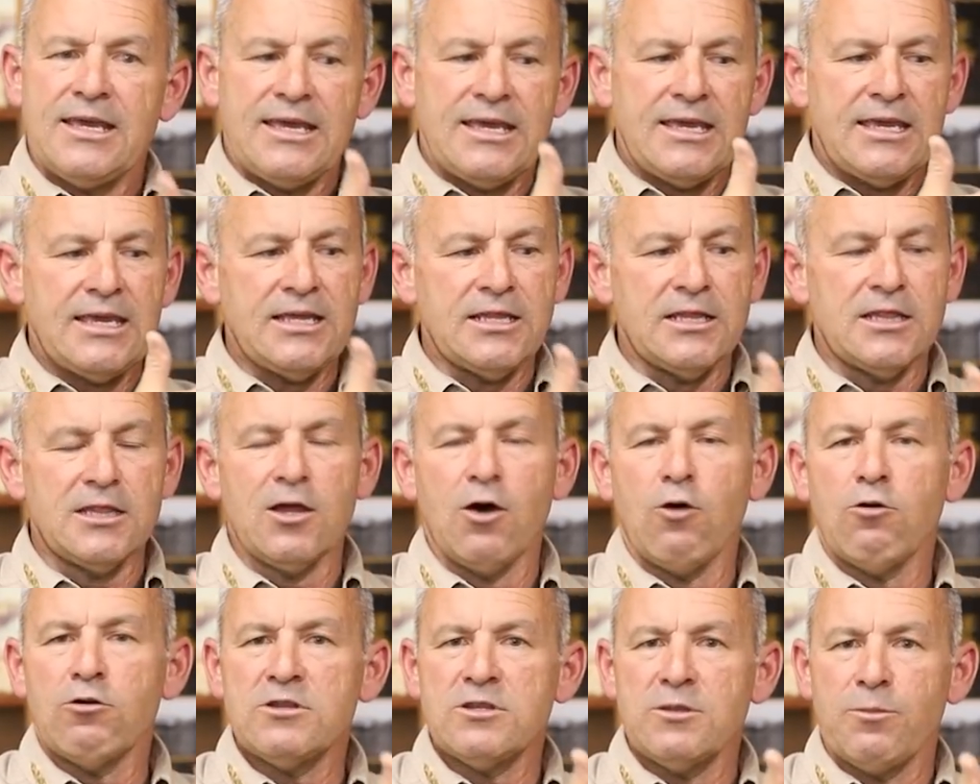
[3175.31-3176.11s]
he
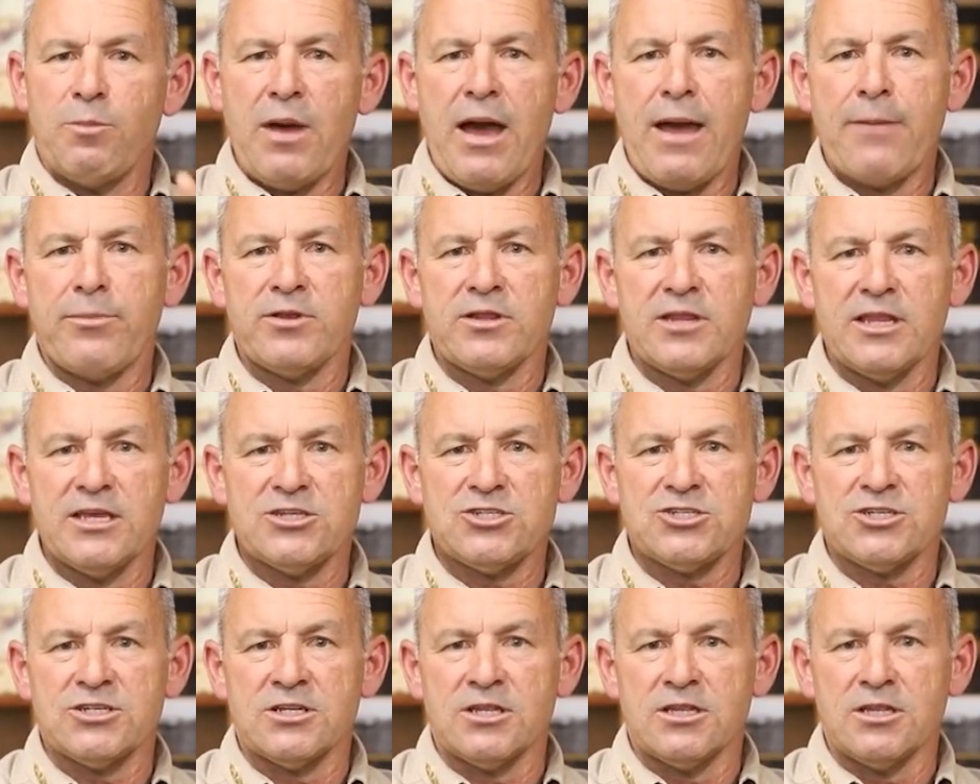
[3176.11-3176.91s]
lowered the
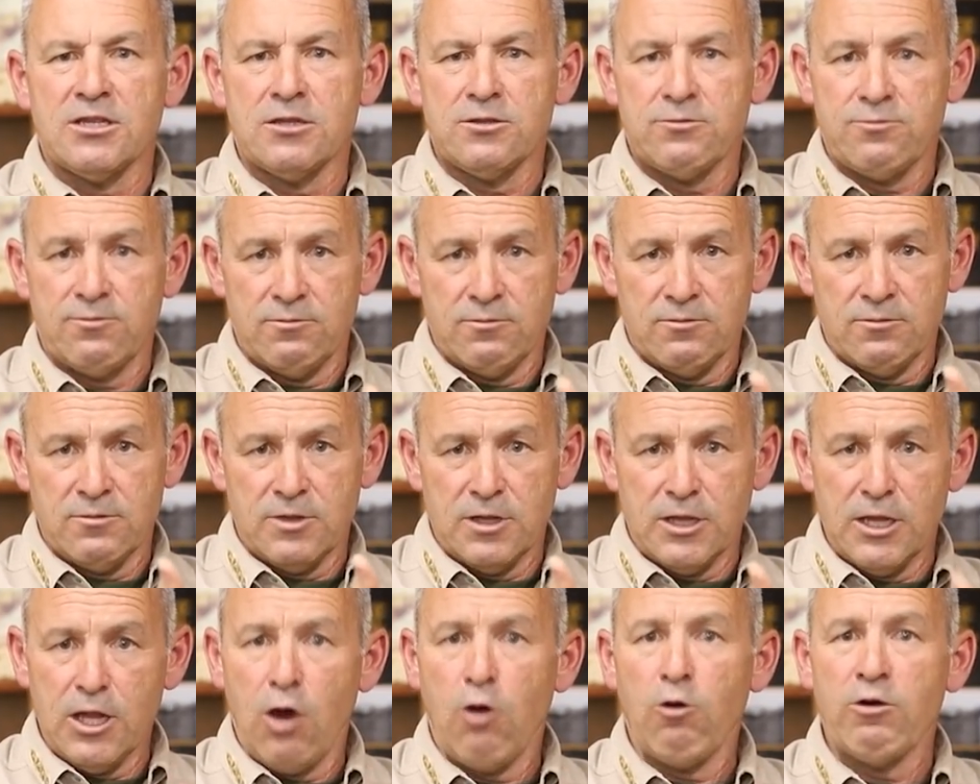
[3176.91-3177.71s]
population
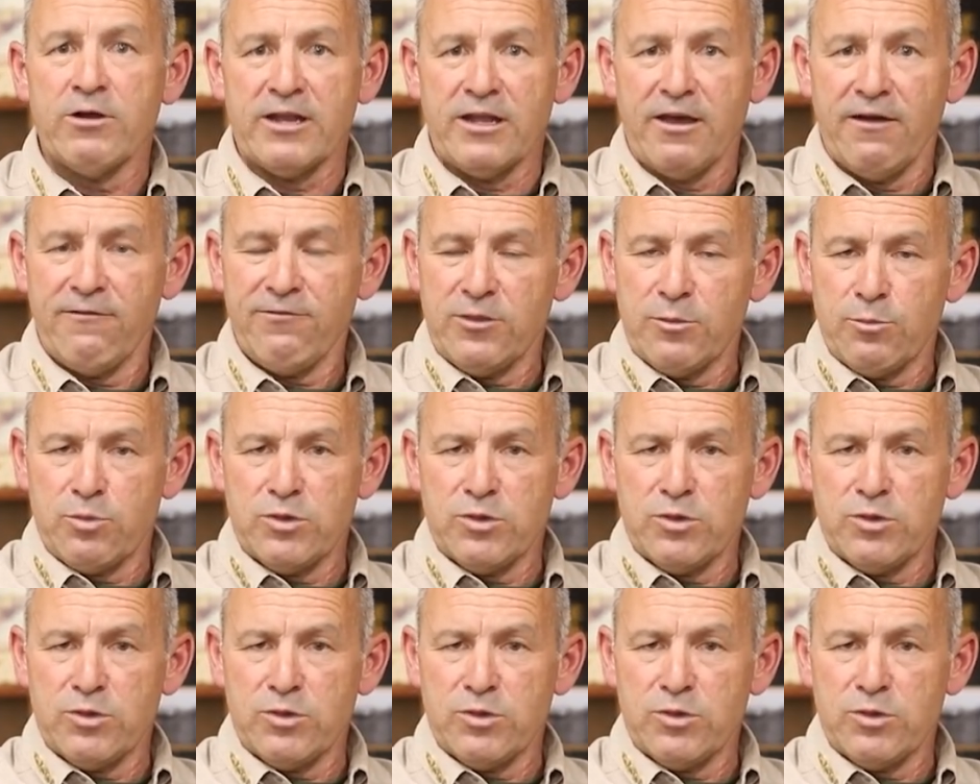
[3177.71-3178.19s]
low enough,